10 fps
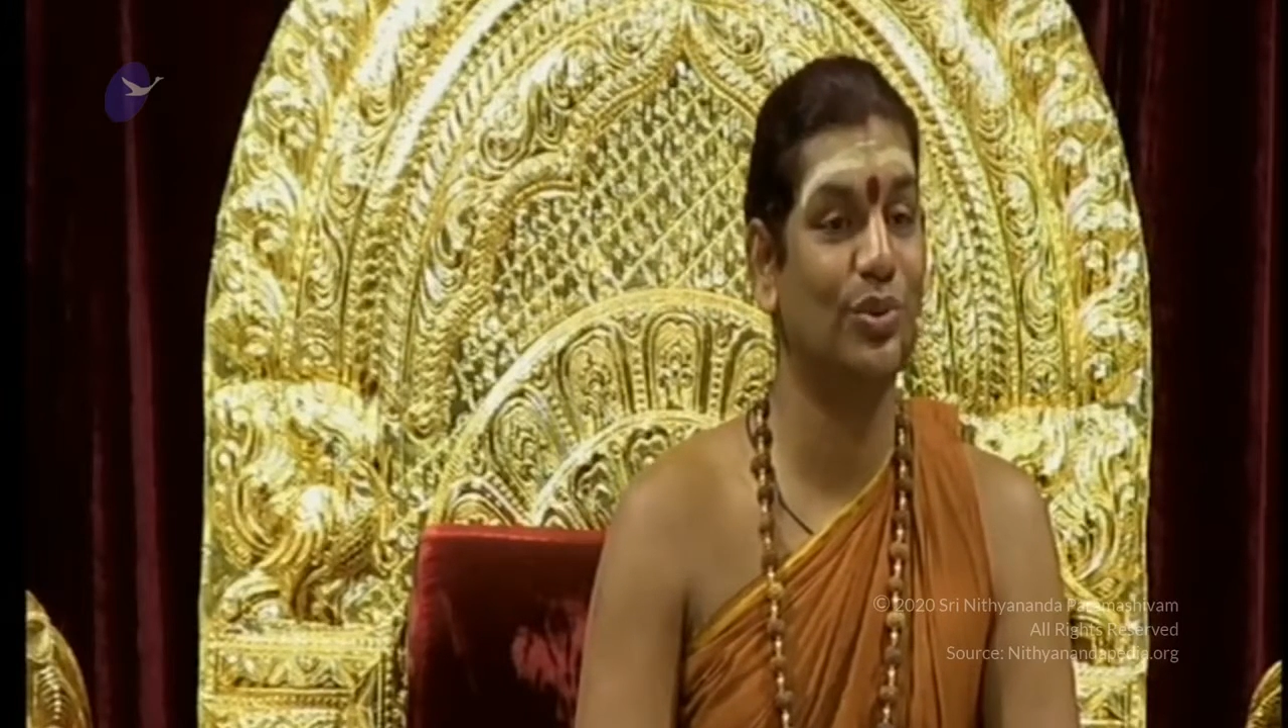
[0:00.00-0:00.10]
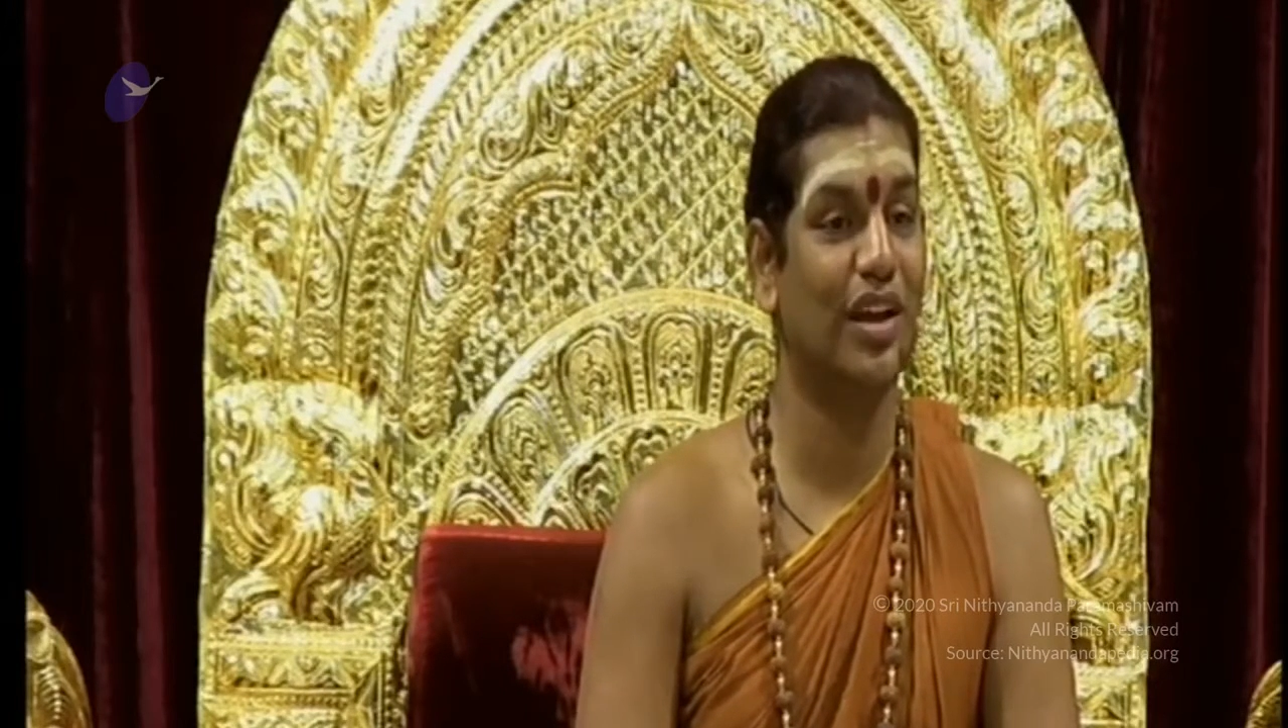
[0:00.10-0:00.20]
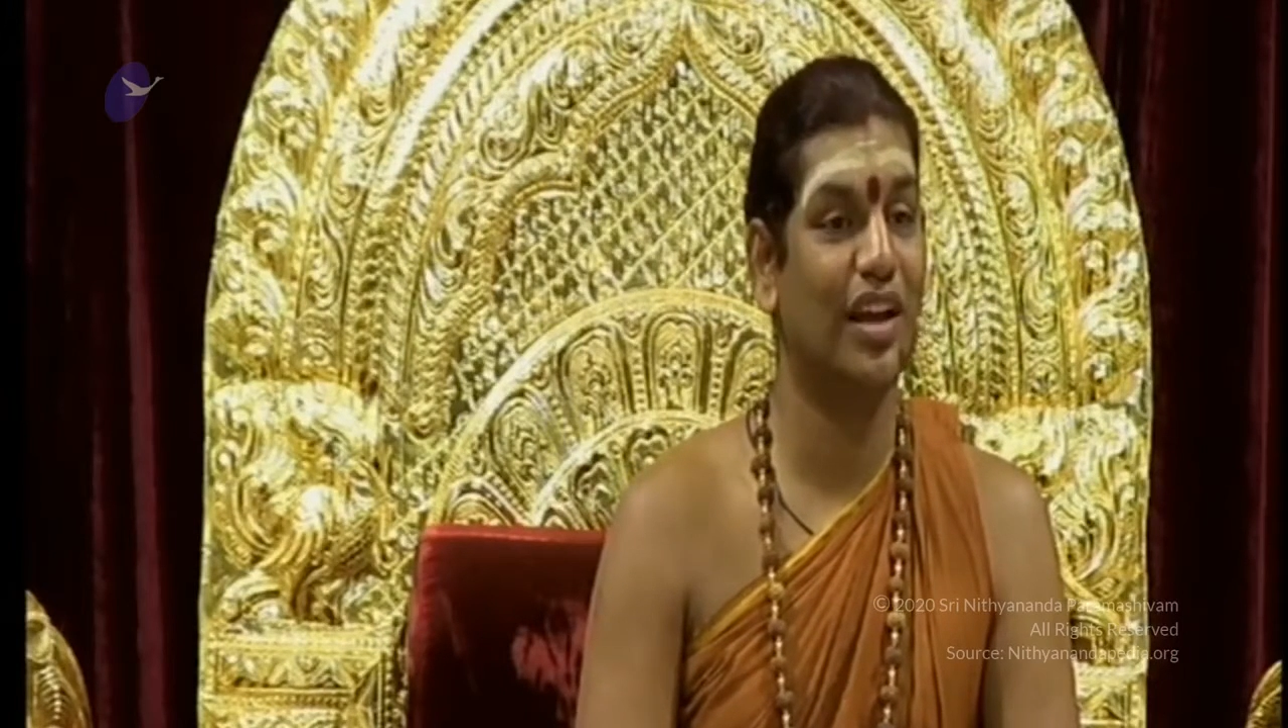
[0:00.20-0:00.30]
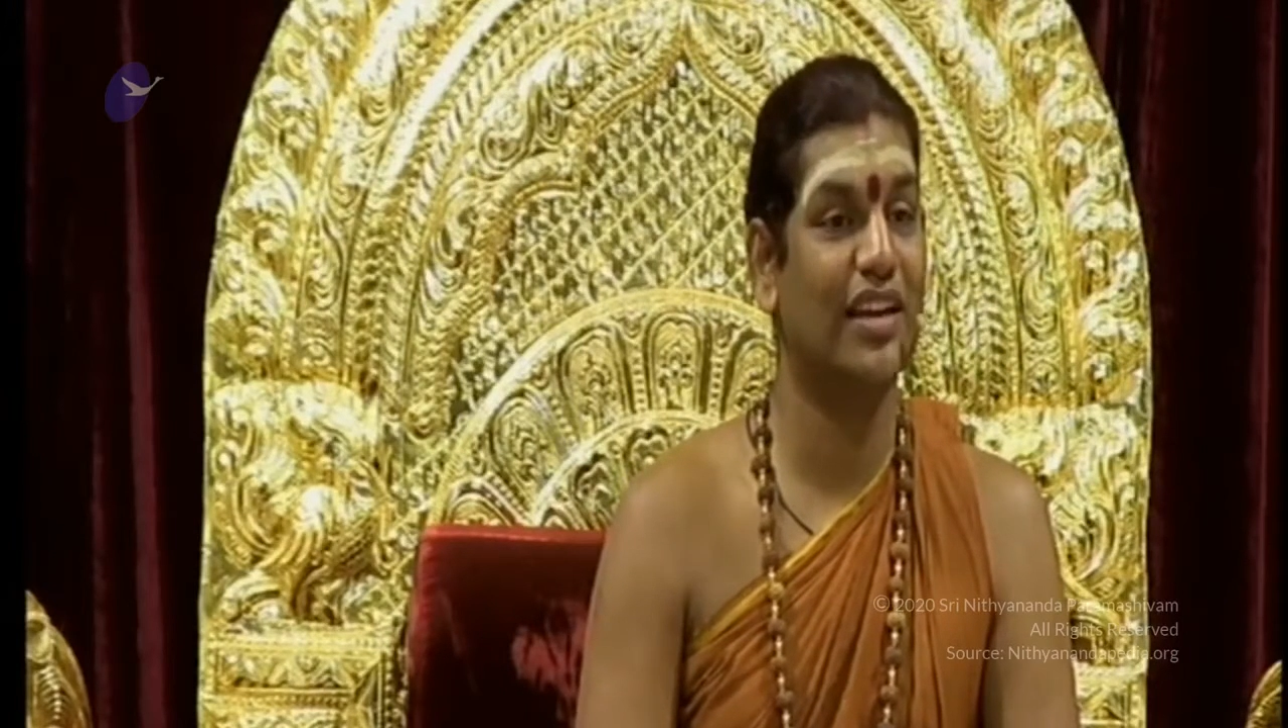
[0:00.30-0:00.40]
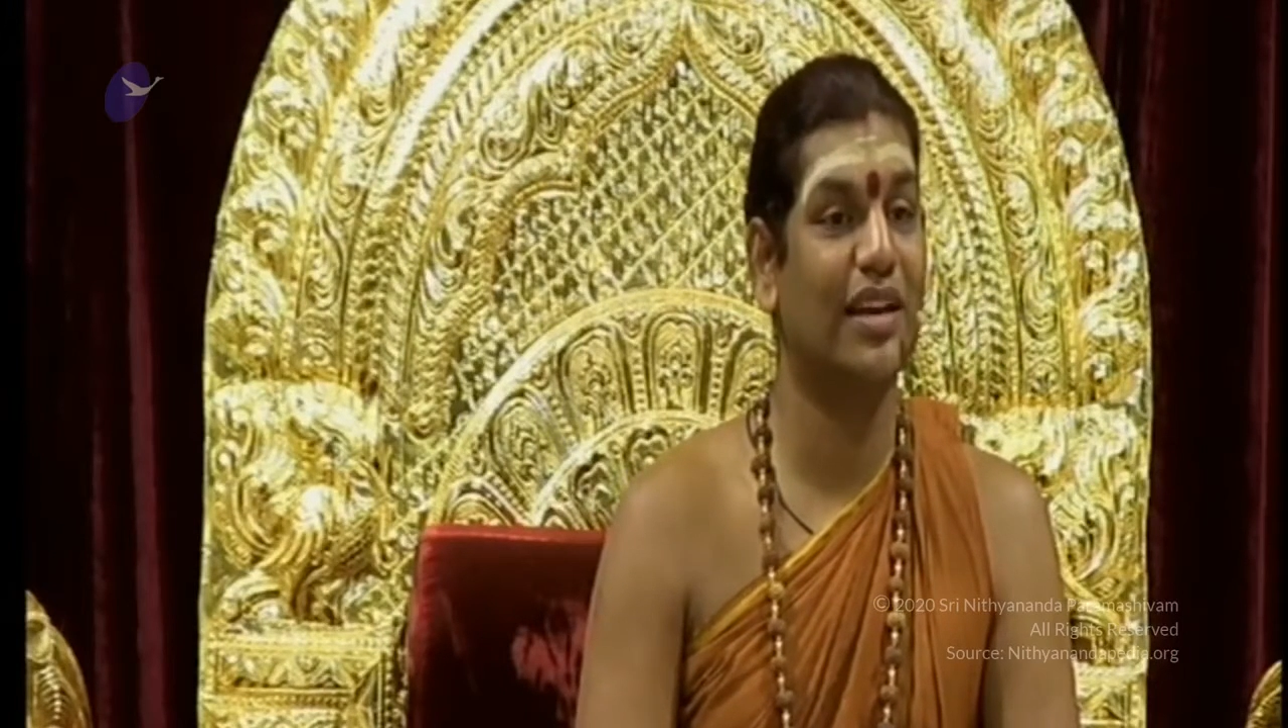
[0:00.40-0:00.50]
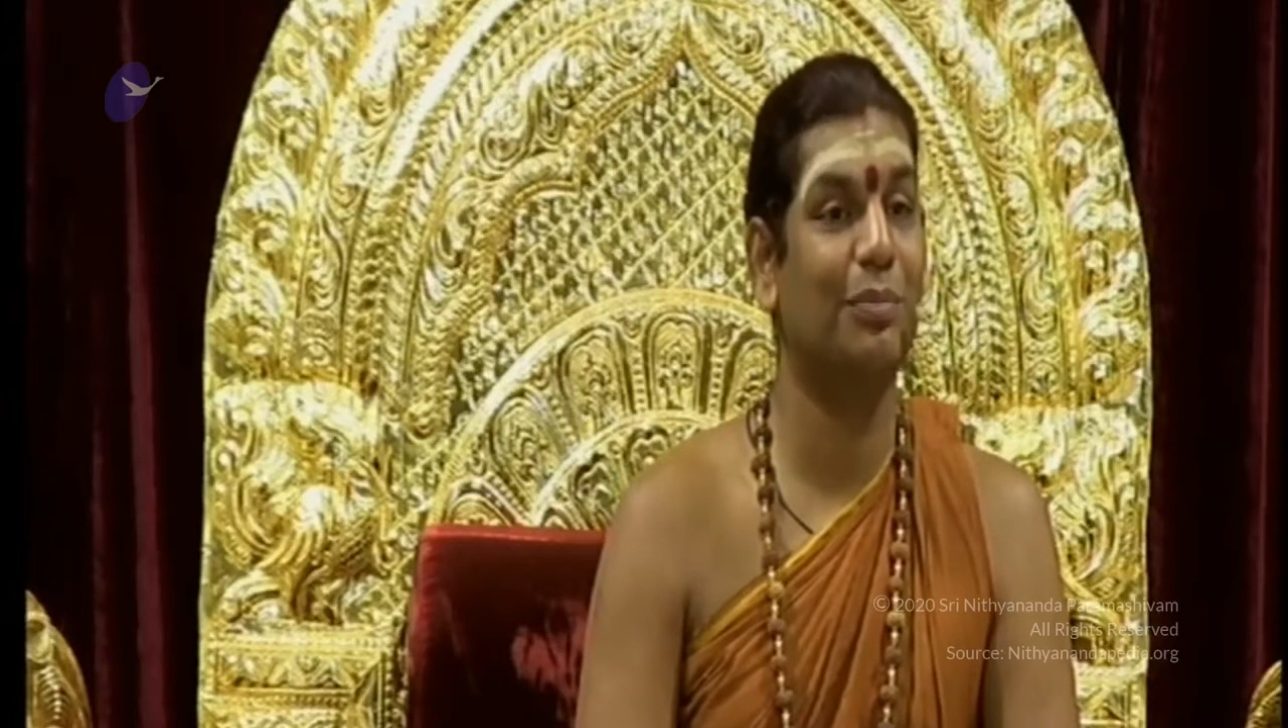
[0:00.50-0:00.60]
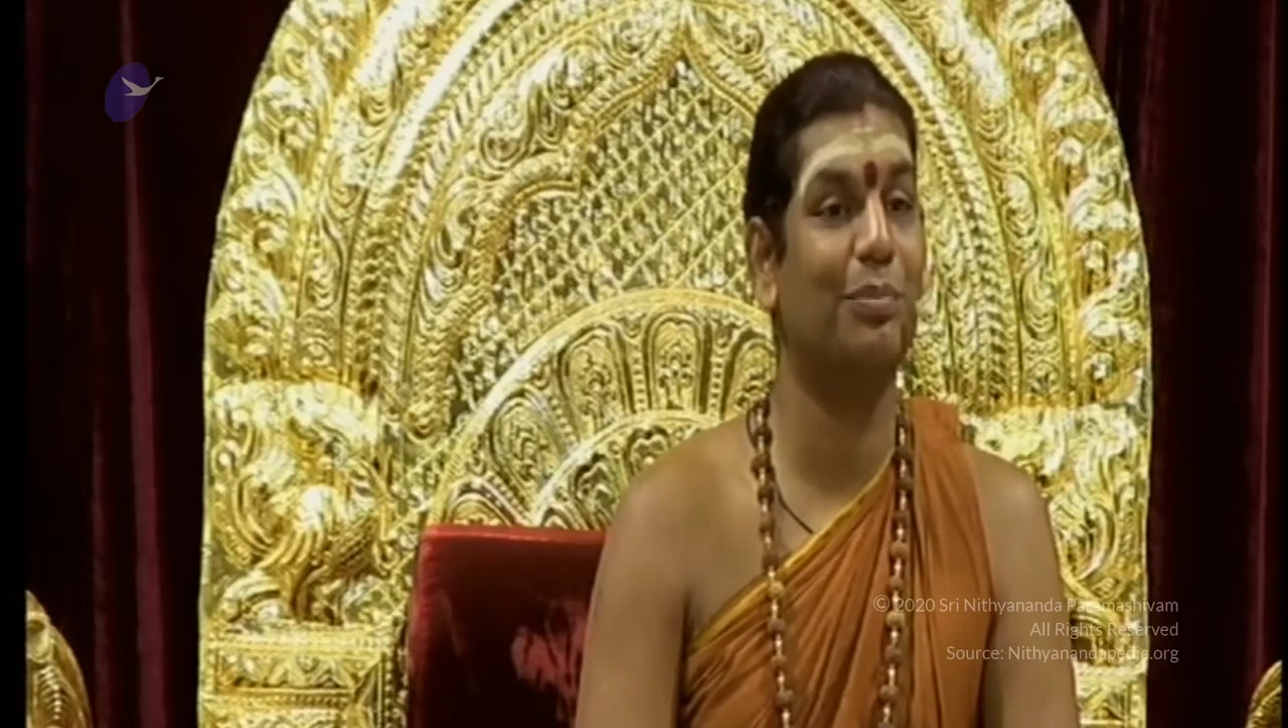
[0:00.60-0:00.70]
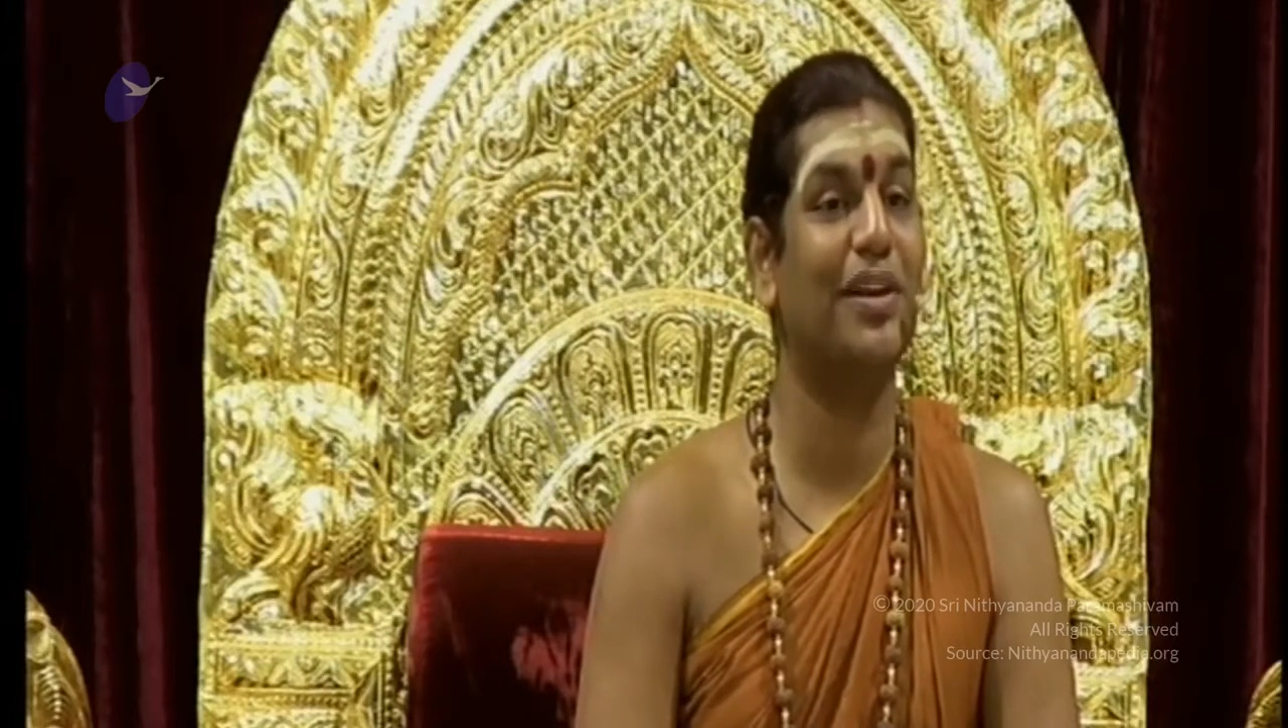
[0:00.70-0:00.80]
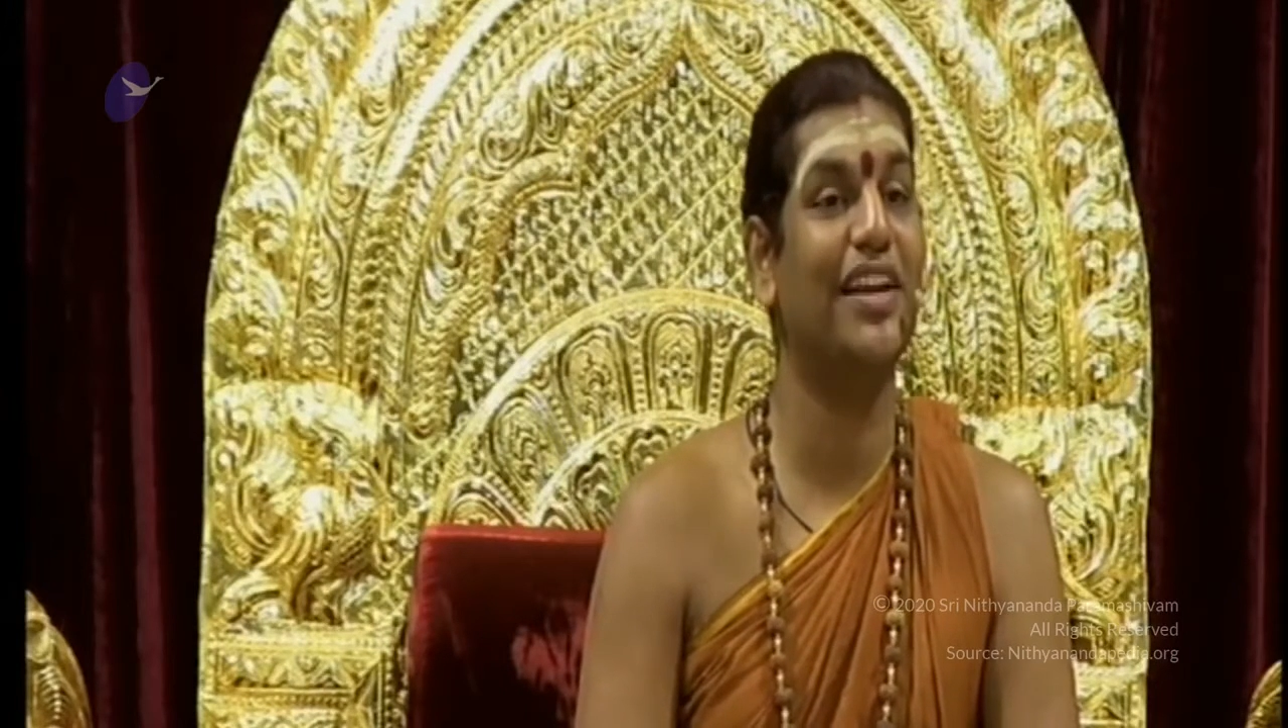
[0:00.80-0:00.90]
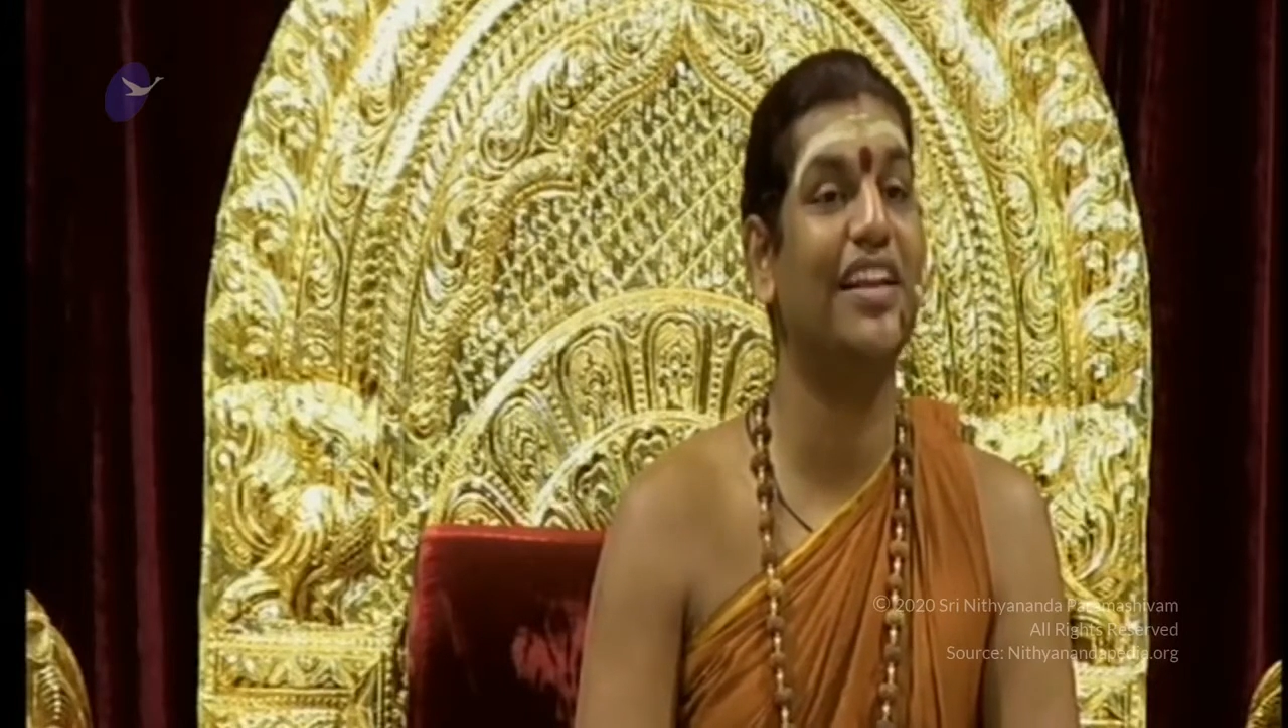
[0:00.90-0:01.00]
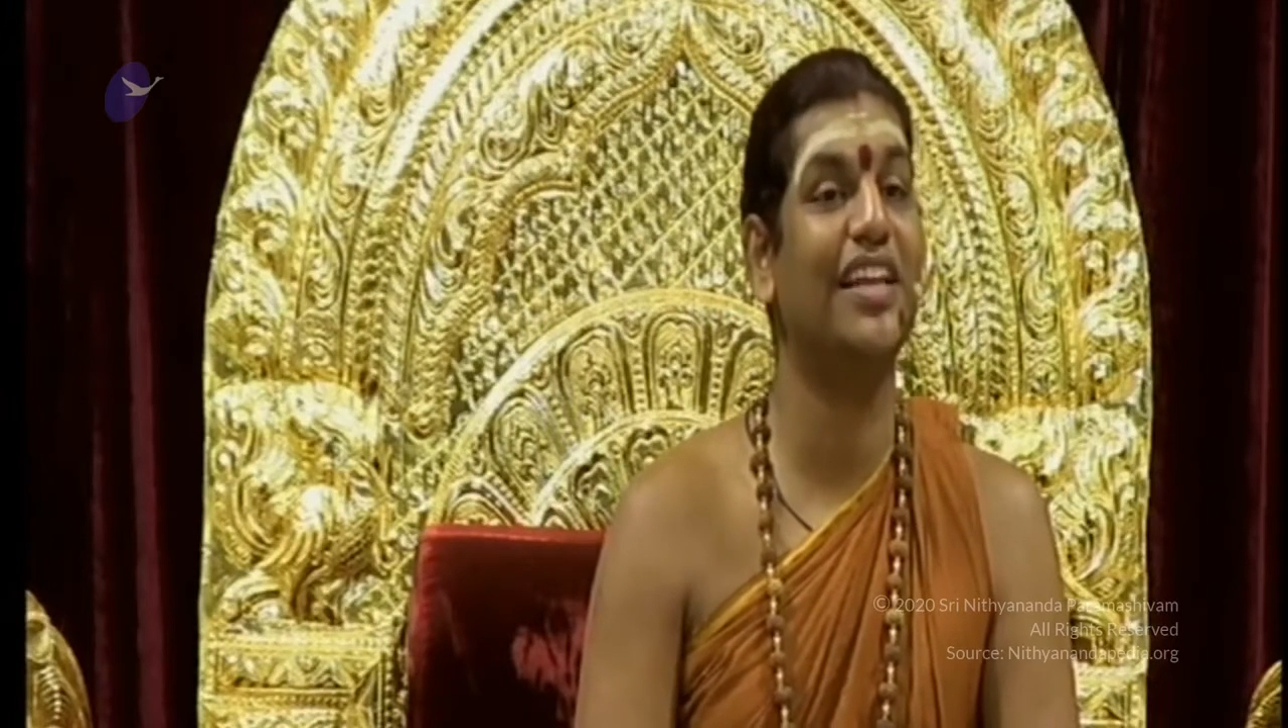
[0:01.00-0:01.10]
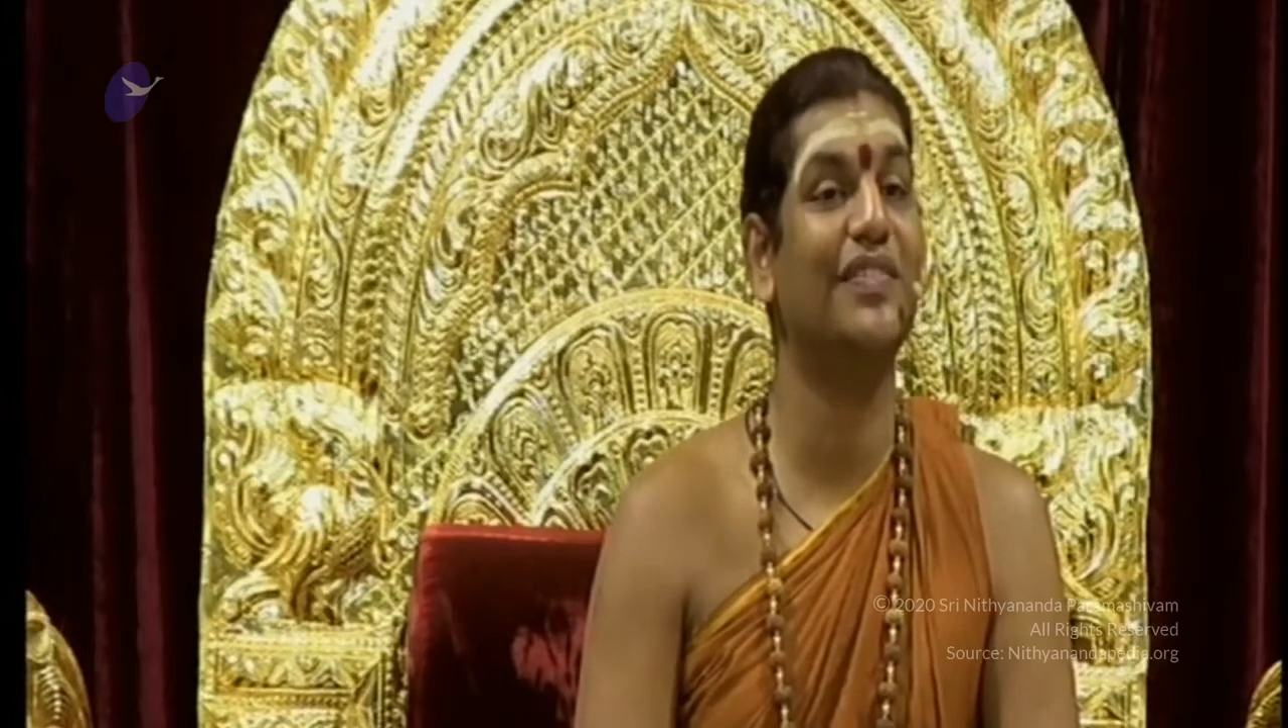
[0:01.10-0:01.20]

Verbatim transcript: and completing